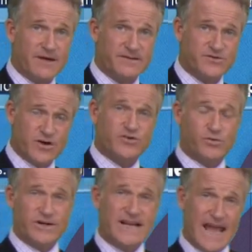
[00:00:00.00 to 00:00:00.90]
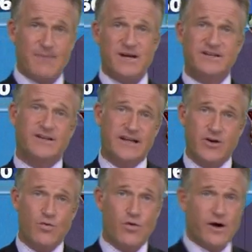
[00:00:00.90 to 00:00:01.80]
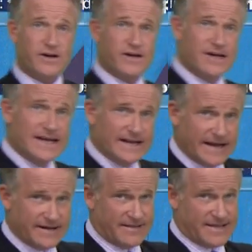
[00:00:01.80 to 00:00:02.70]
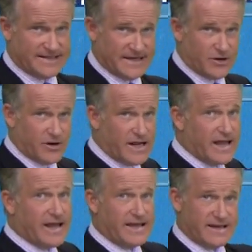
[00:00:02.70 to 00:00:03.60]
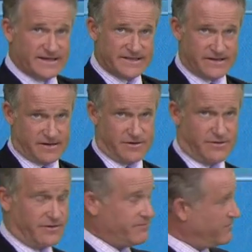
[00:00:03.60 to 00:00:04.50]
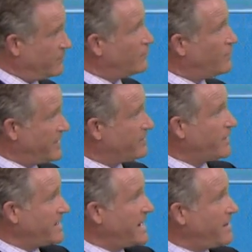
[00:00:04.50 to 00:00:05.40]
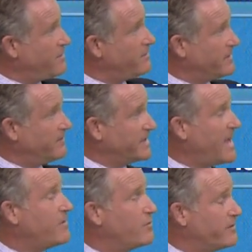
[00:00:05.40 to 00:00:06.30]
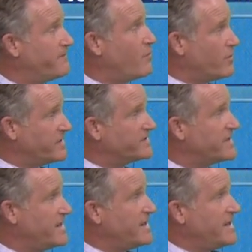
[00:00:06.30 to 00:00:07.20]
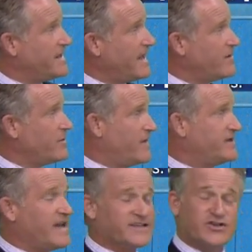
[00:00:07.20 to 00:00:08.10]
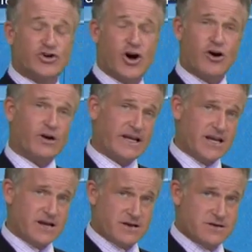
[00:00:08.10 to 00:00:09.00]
structural damage like you would, like this area is under the with right now. I mean, Category Four is, category, that, that's Charley.